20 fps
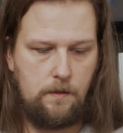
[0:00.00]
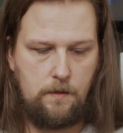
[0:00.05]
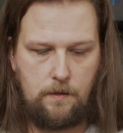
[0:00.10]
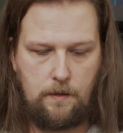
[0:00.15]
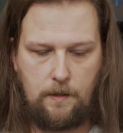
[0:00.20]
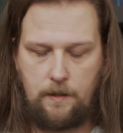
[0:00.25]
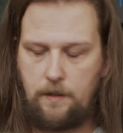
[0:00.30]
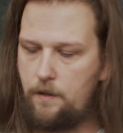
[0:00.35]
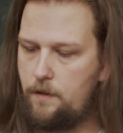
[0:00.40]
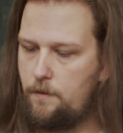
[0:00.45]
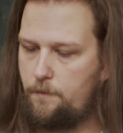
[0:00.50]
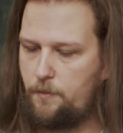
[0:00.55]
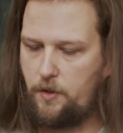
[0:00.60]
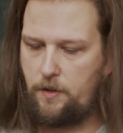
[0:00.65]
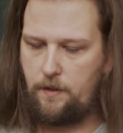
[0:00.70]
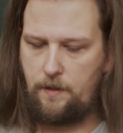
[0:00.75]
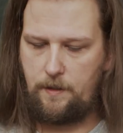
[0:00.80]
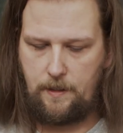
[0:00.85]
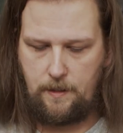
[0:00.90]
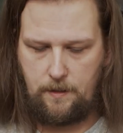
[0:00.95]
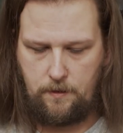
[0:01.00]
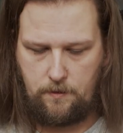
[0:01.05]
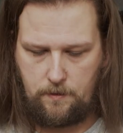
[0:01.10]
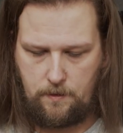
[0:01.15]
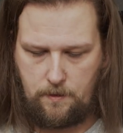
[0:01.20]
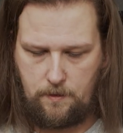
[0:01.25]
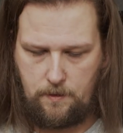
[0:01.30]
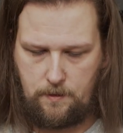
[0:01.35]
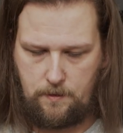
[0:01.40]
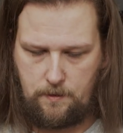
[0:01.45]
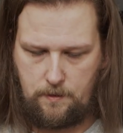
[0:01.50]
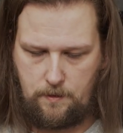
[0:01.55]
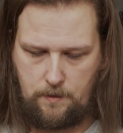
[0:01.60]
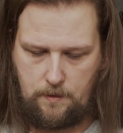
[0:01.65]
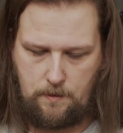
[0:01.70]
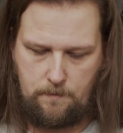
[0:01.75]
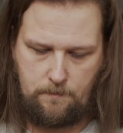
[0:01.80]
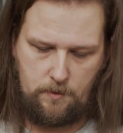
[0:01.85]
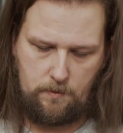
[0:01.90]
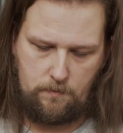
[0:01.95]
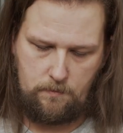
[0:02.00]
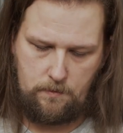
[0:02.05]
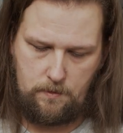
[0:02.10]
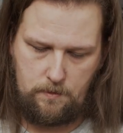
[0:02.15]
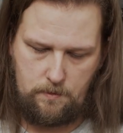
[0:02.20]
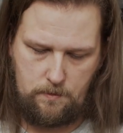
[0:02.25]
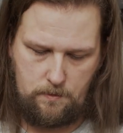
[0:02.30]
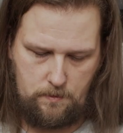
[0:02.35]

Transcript: Like you can put a lanyard on it. Does it come with one?